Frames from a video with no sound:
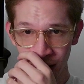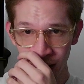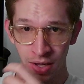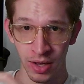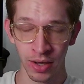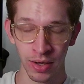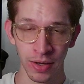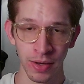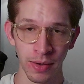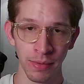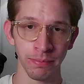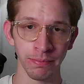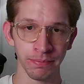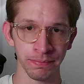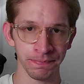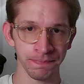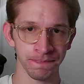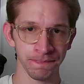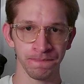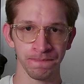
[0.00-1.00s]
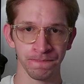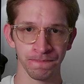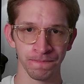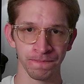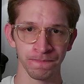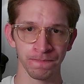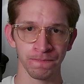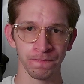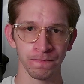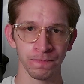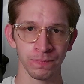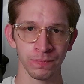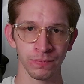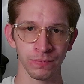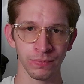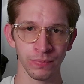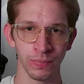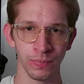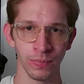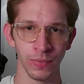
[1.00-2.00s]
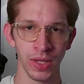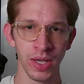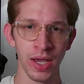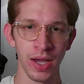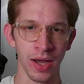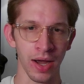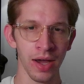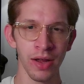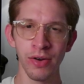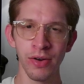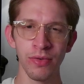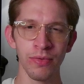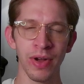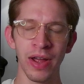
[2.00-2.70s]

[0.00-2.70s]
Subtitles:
Um, yeah, I don't know.